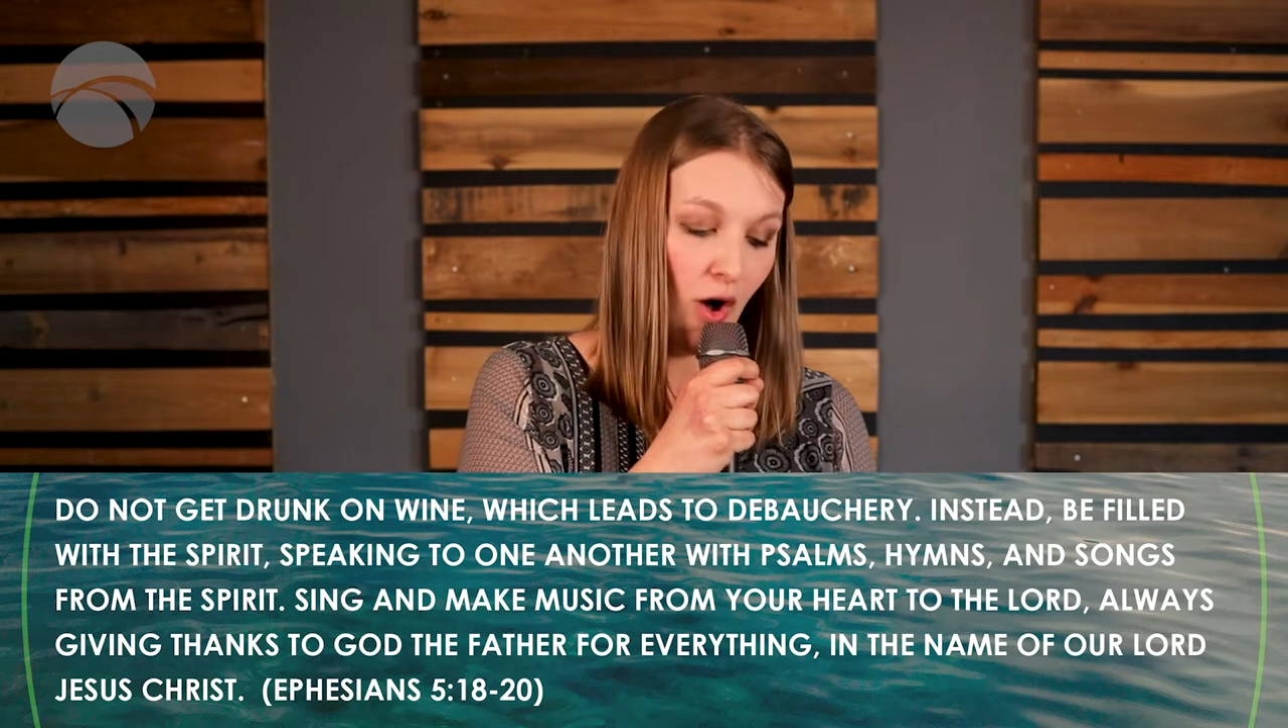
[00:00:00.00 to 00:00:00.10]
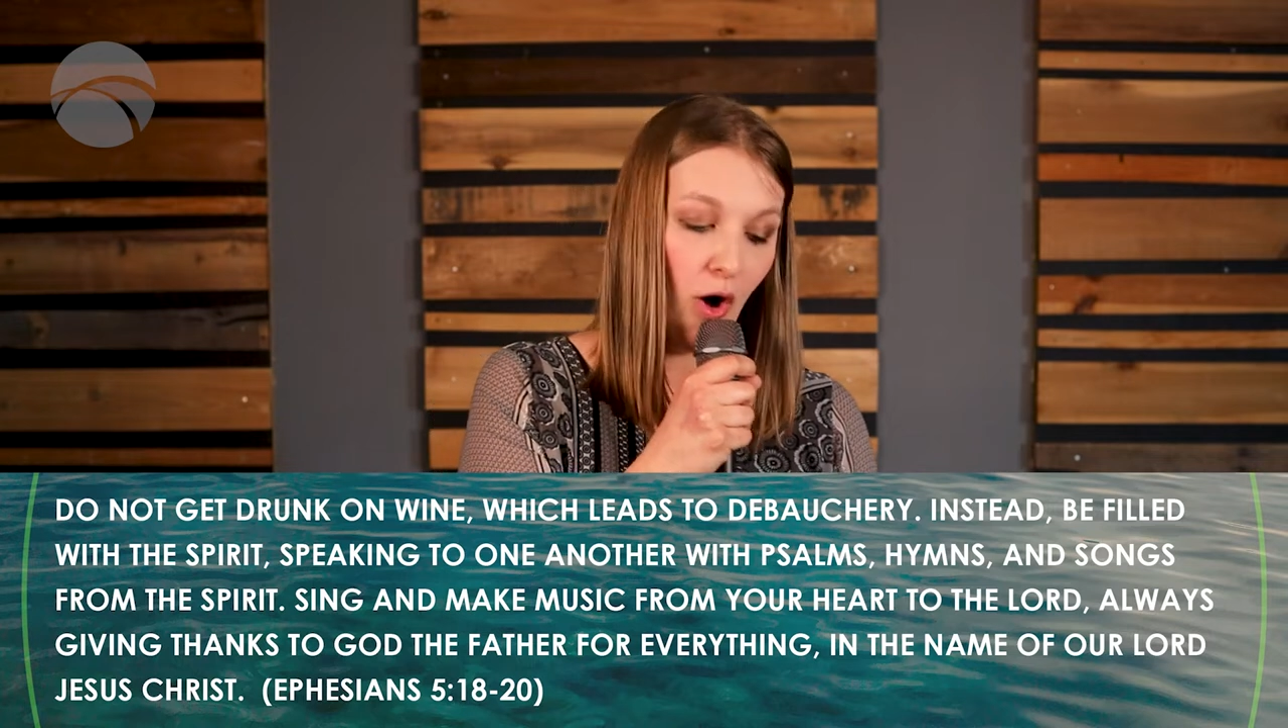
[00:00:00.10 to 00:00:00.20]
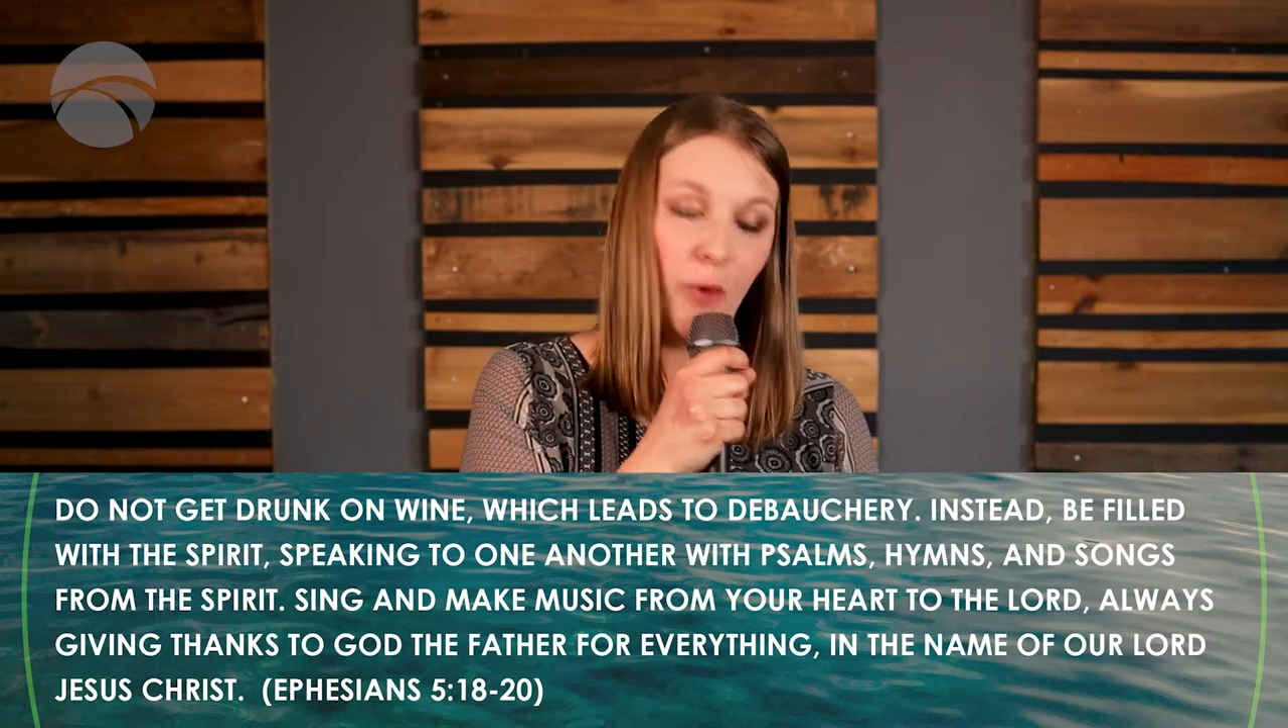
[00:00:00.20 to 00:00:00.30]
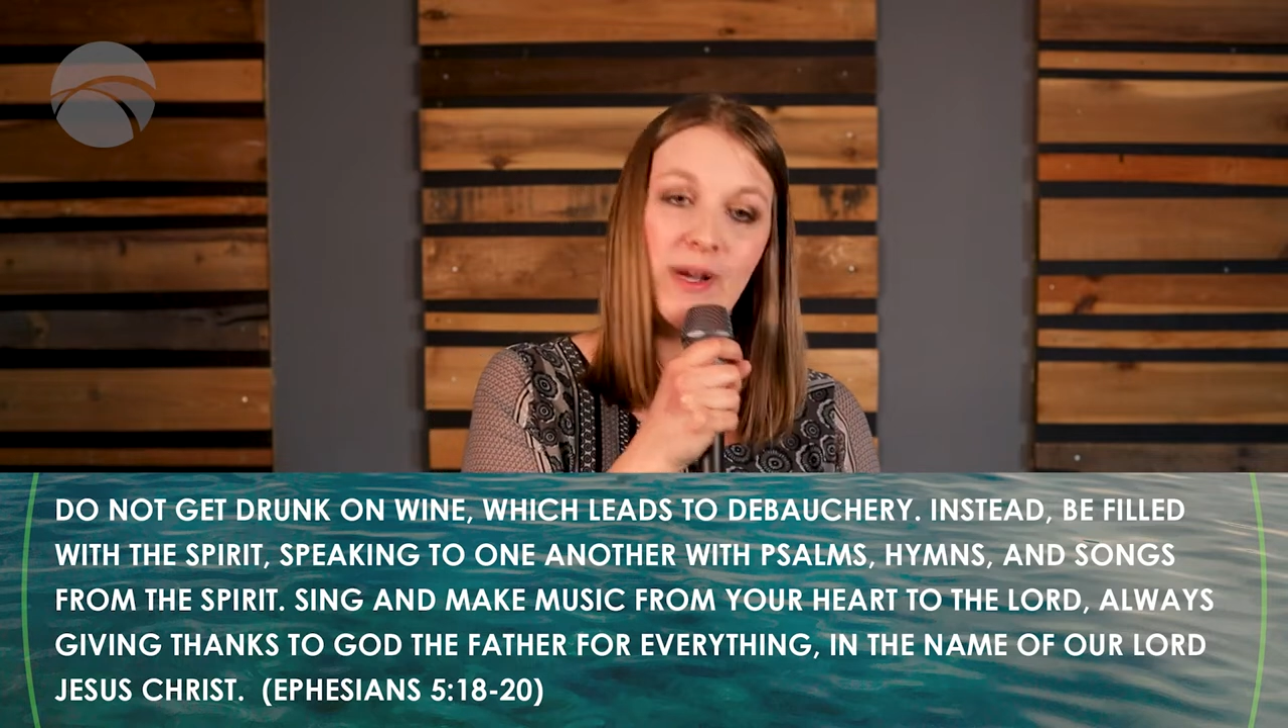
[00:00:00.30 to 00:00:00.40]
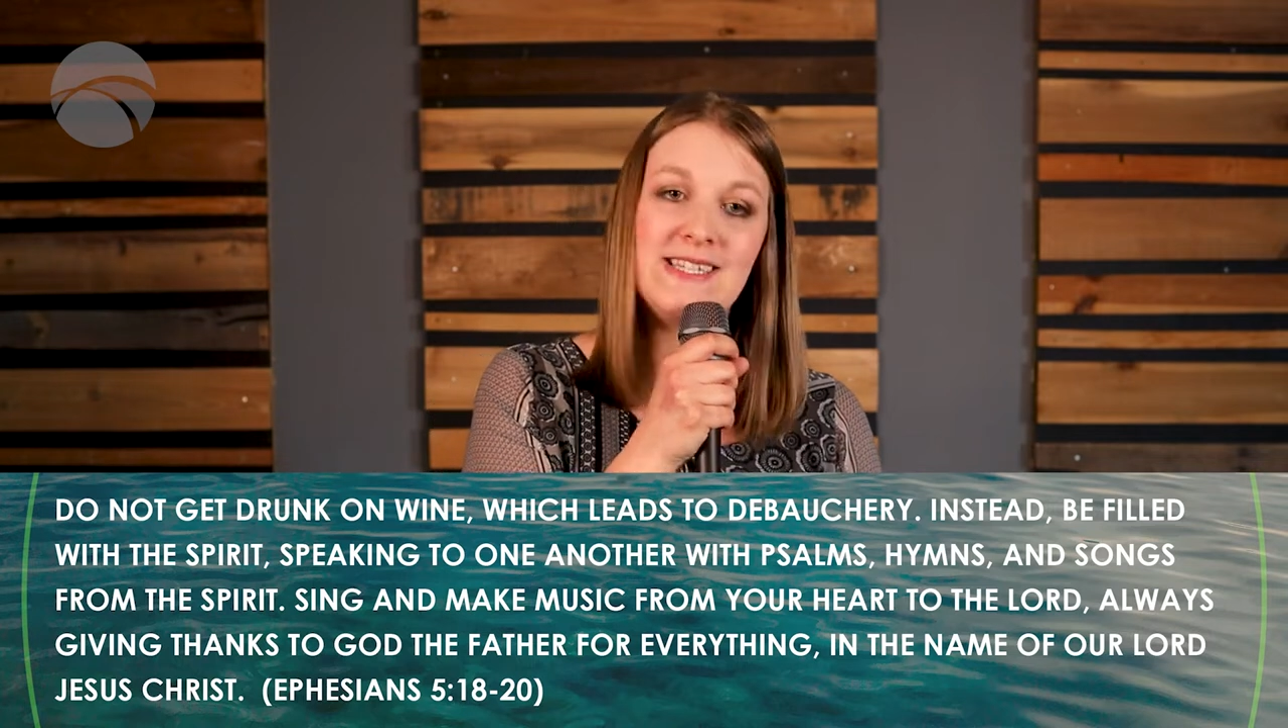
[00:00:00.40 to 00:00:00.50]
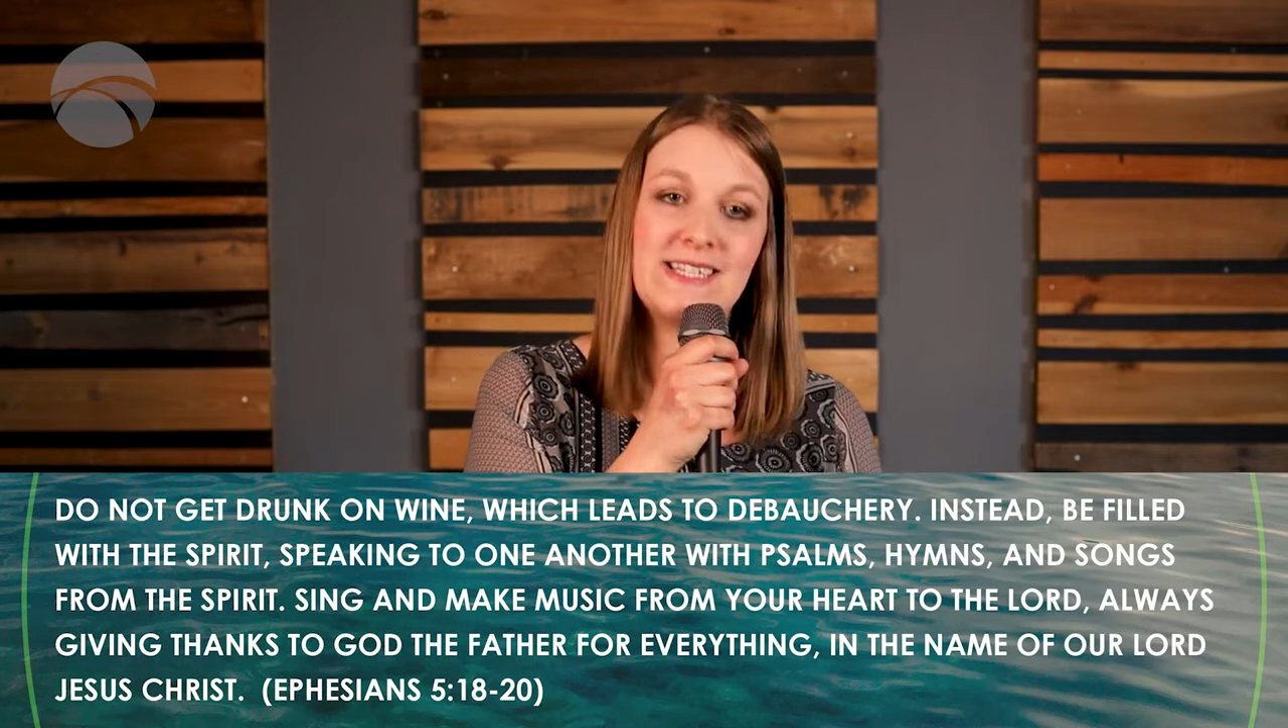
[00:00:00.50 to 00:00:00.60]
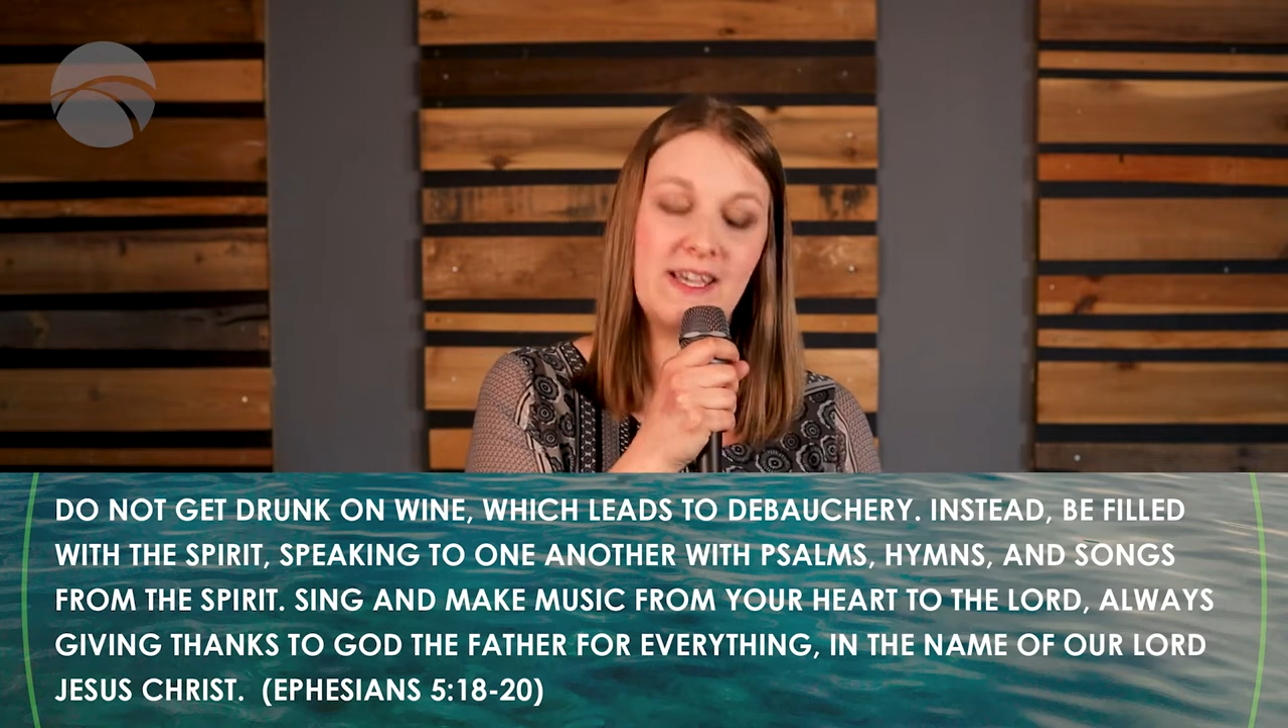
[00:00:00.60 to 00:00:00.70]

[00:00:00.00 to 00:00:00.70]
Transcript: always